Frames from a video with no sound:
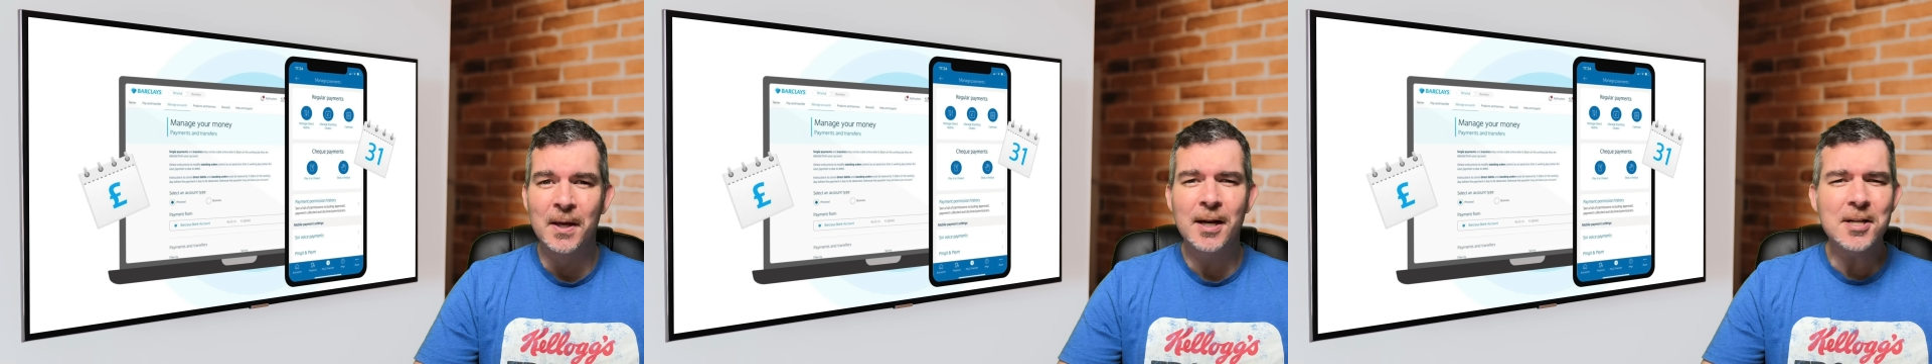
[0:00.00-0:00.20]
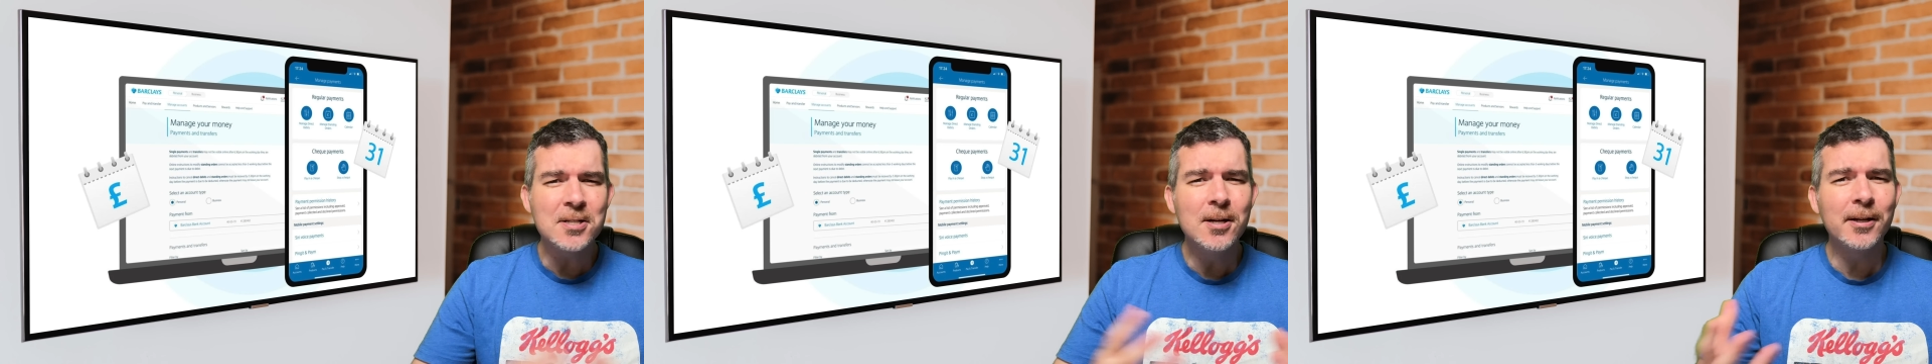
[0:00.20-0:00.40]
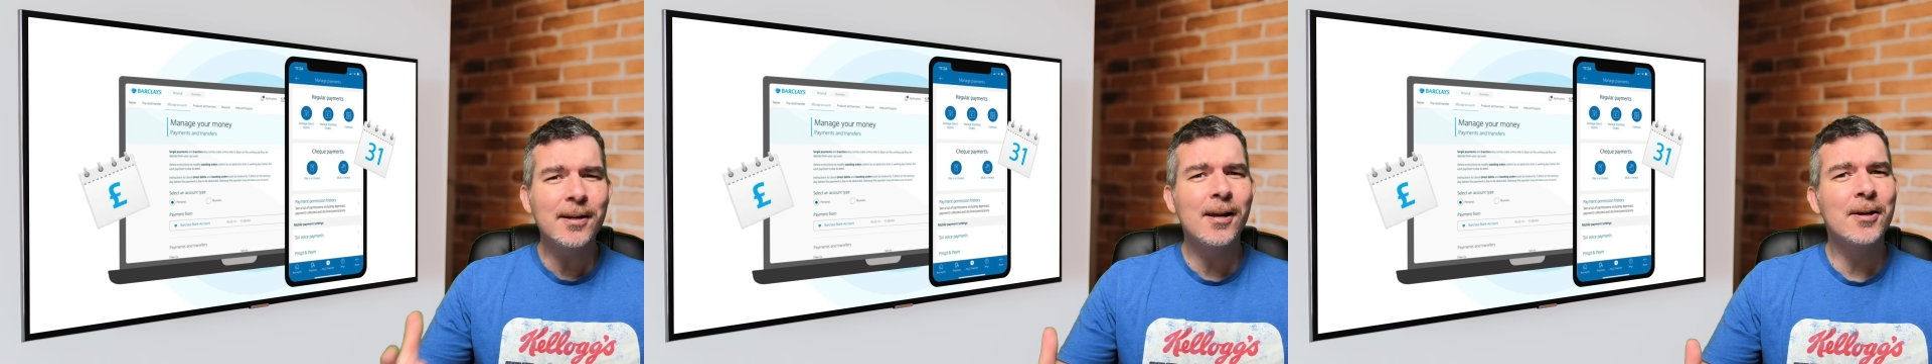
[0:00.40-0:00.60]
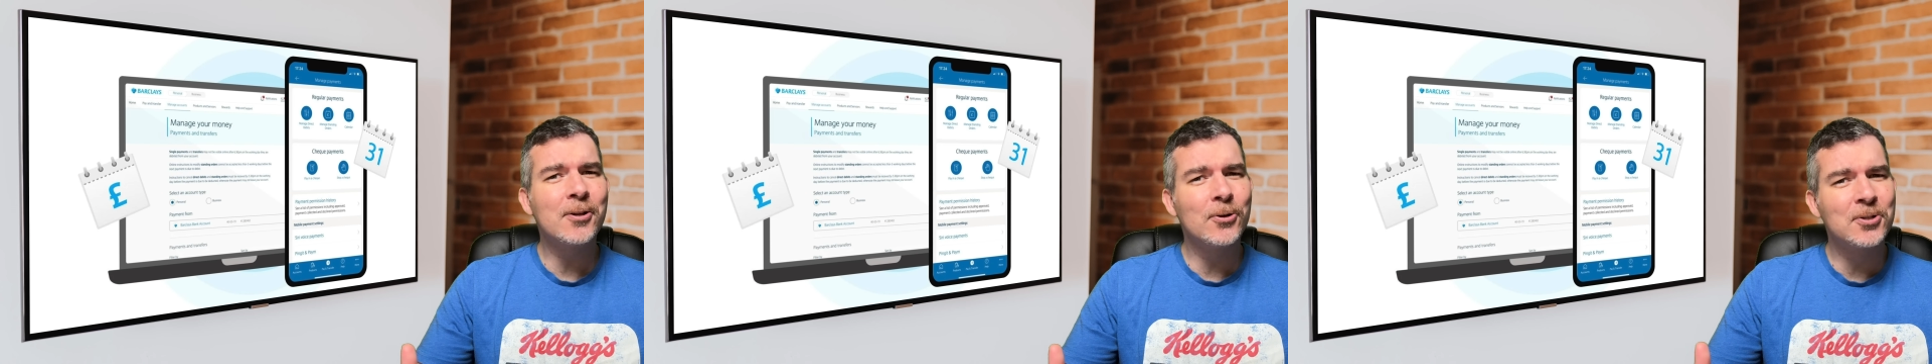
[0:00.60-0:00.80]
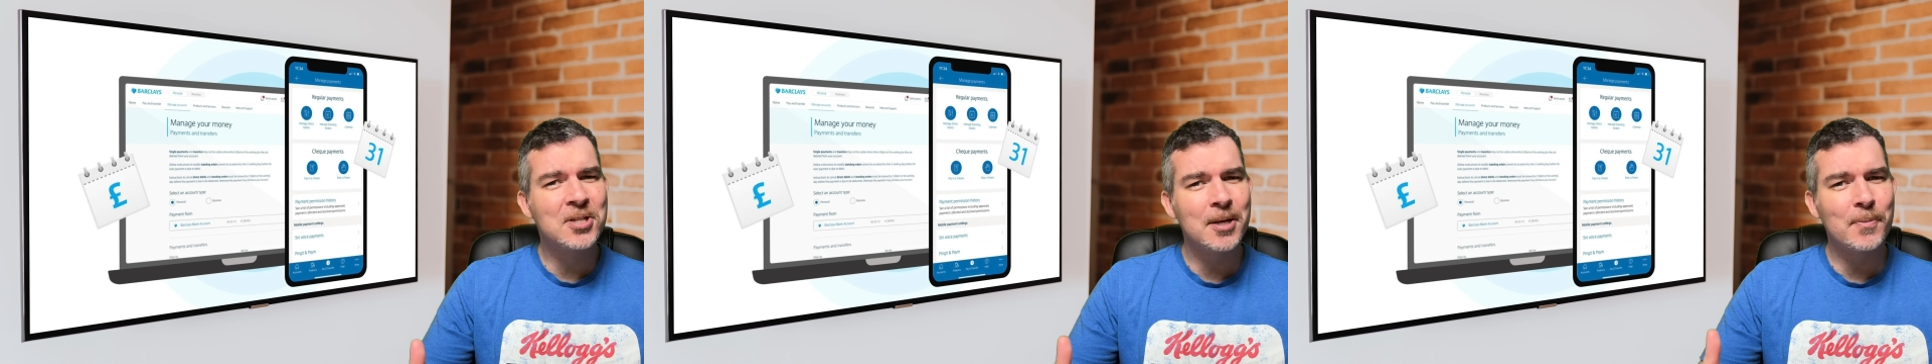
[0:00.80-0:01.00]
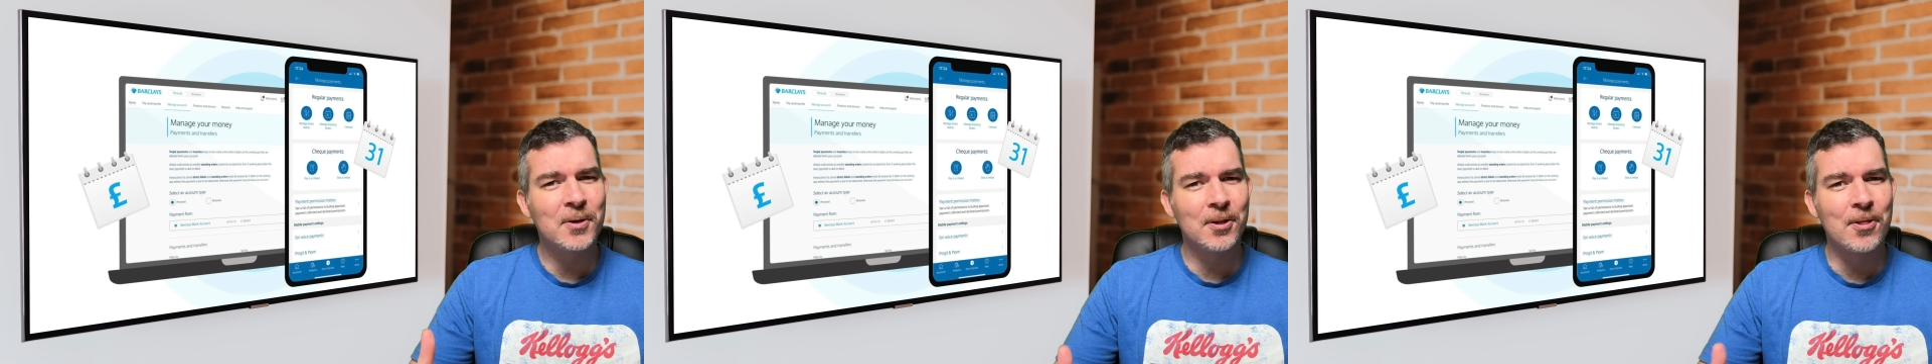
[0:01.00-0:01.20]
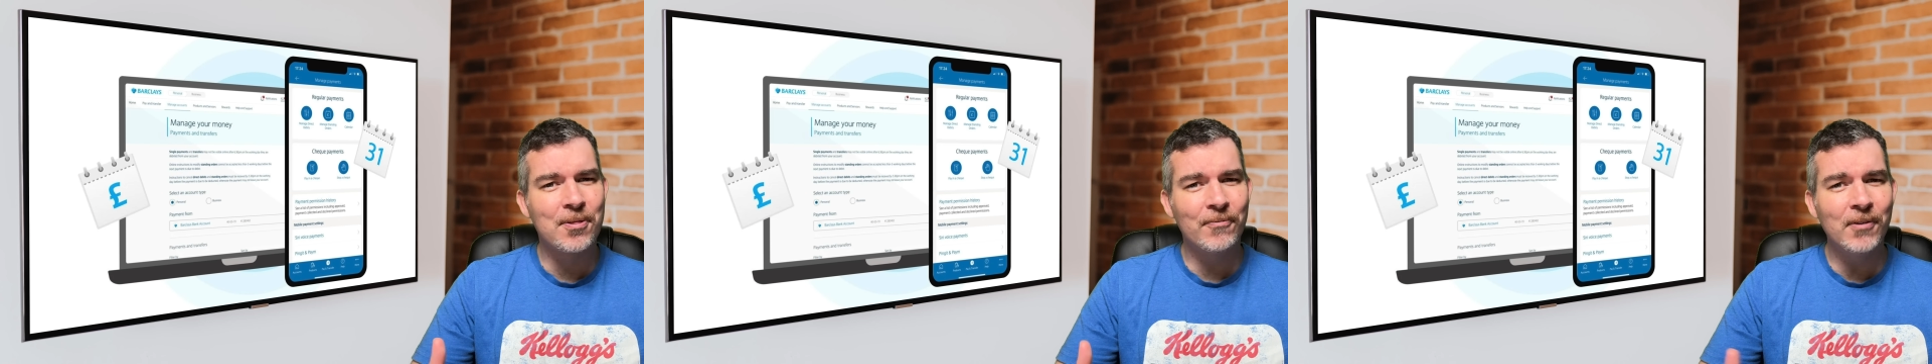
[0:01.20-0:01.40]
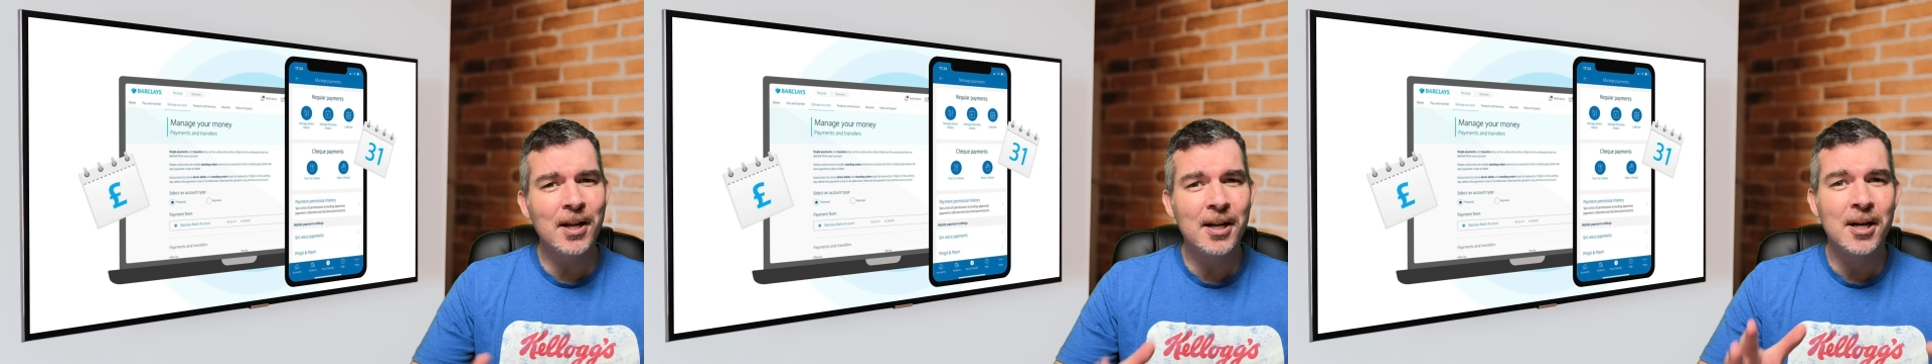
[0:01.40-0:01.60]
It's not like your typical
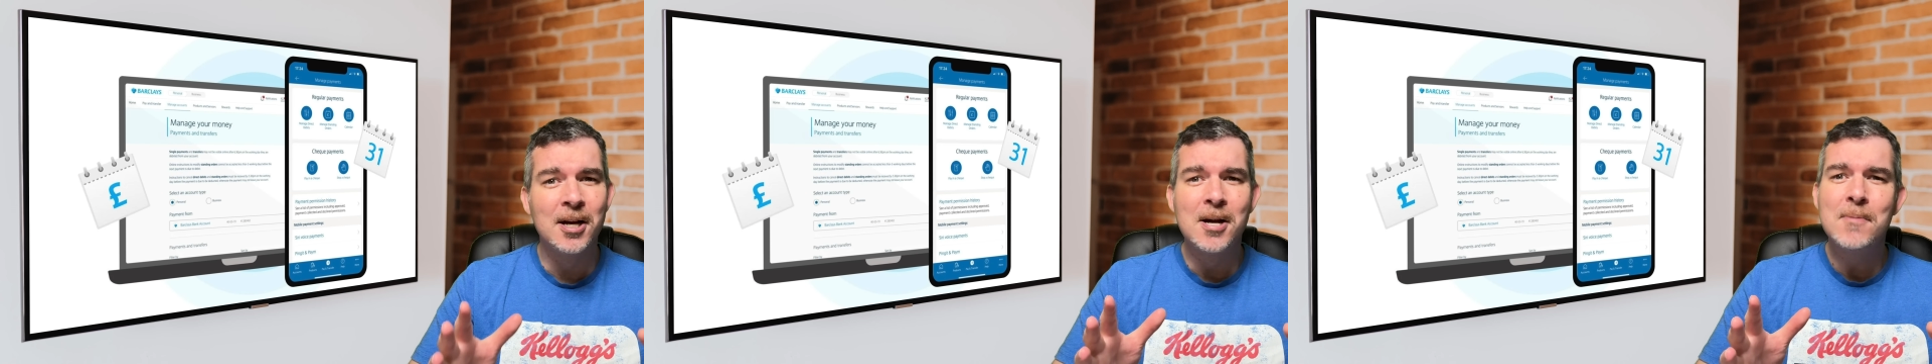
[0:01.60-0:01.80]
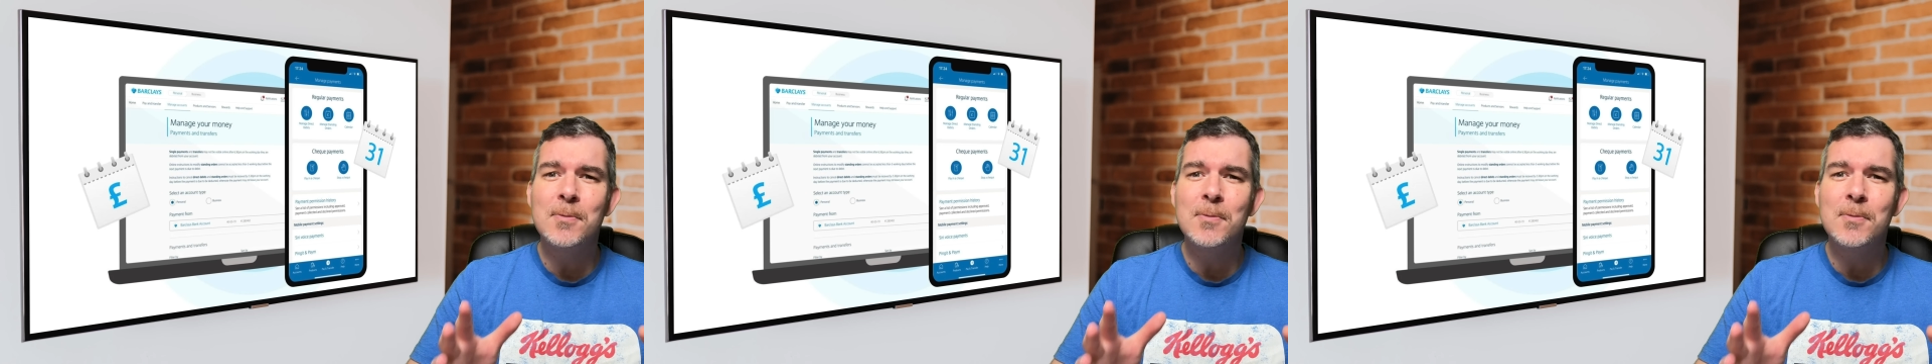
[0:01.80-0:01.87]
thriller,